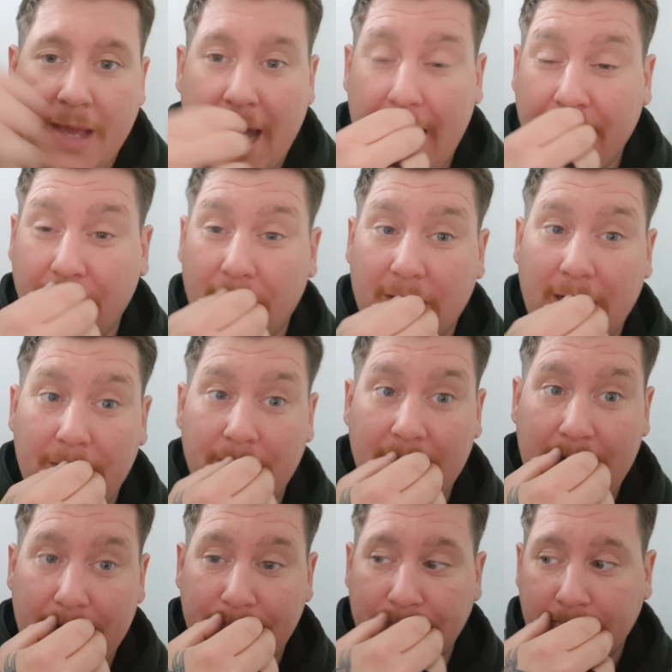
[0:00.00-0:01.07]
I don't agree with
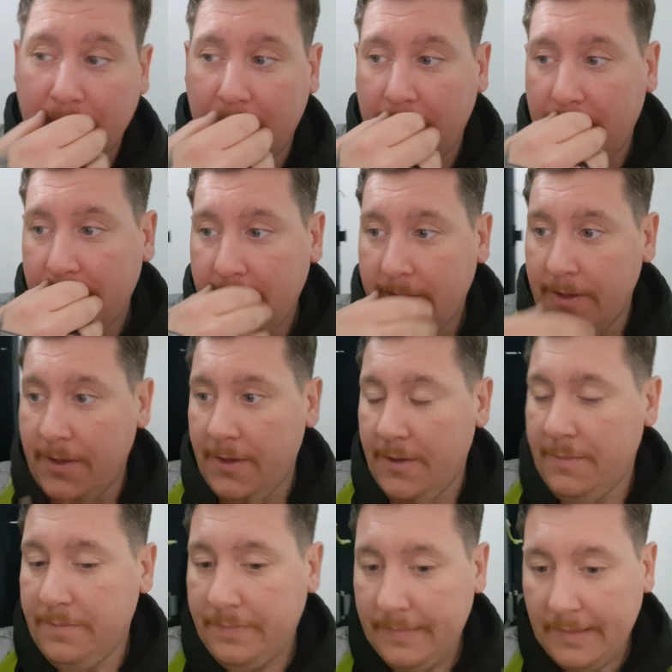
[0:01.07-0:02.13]
that.
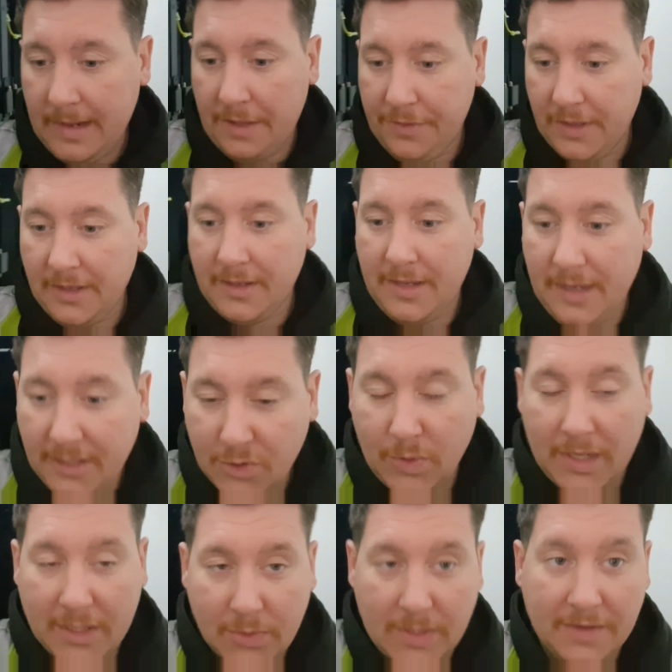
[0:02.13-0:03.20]
I think in
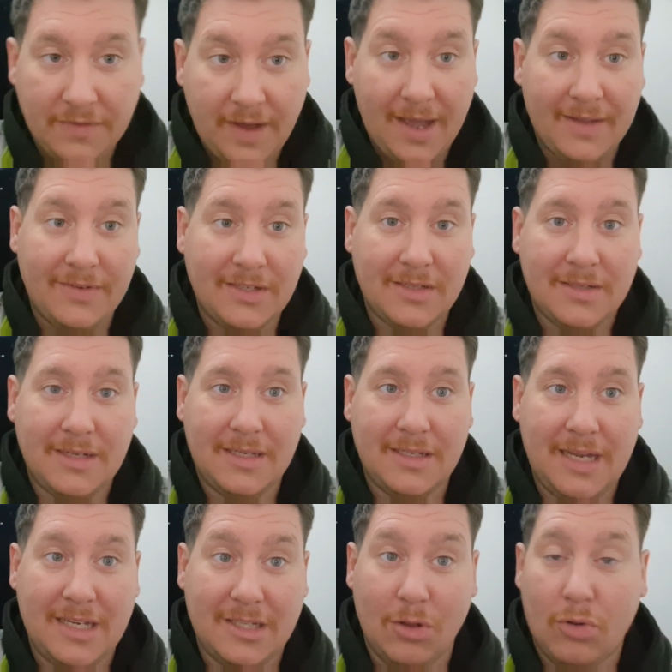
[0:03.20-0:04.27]
2025
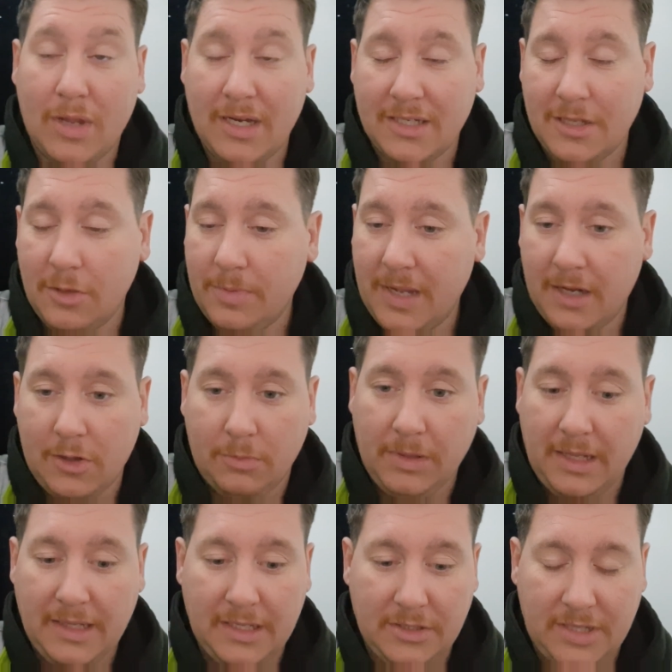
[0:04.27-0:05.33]
he's lucky to still be at a club
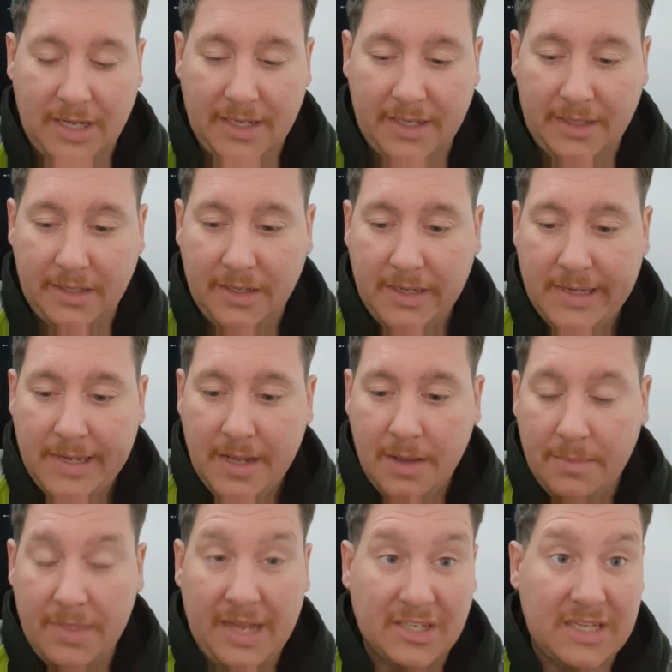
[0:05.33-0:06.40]
like Leeds United.
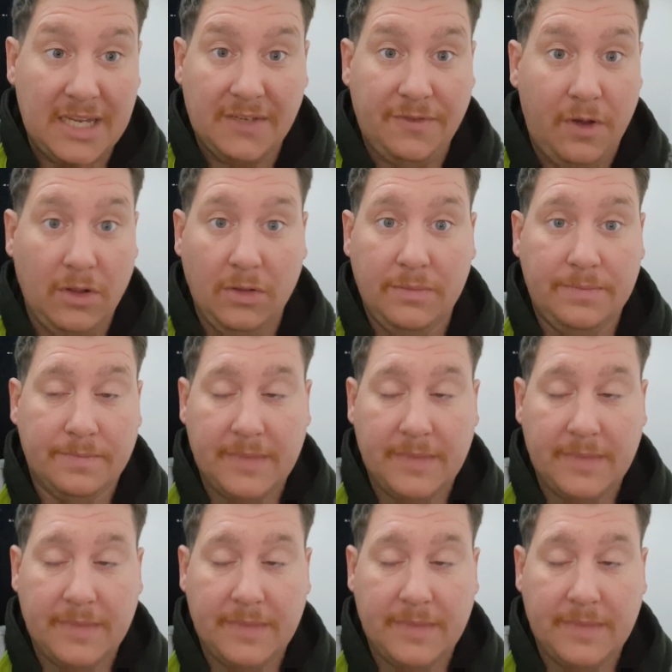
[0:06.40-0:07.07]
But that's not his fault.